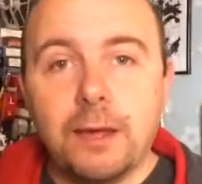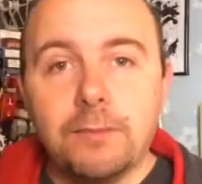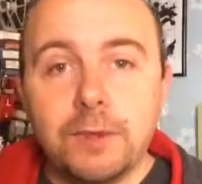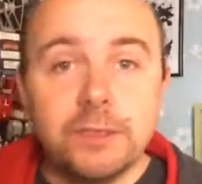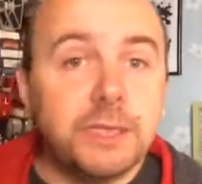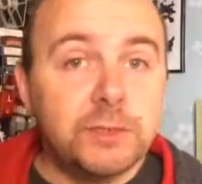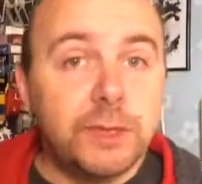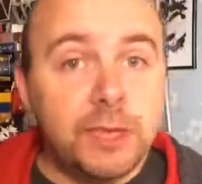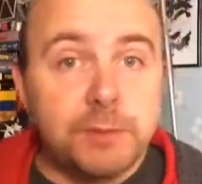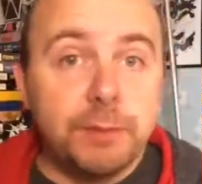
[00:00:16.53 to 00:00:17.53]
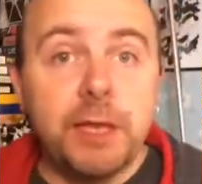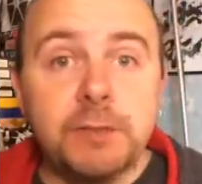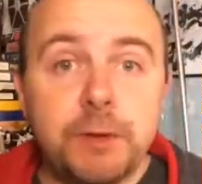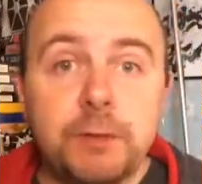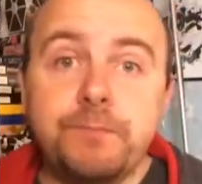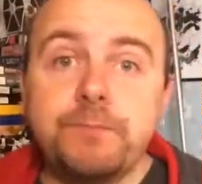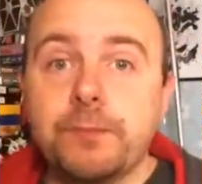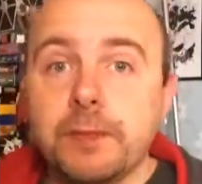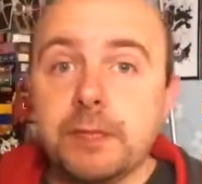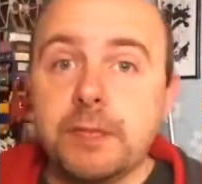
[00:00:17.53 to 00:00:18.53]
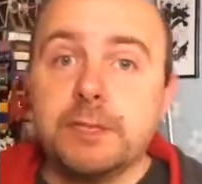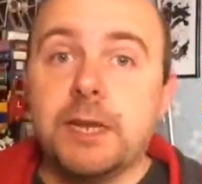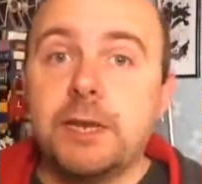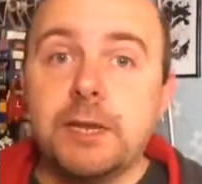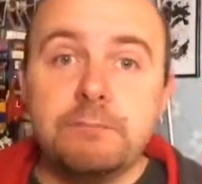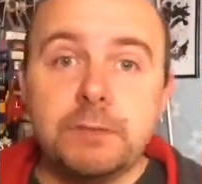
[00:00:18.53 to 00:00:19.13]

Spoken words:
Because next week is Play Expo. Next Saturday,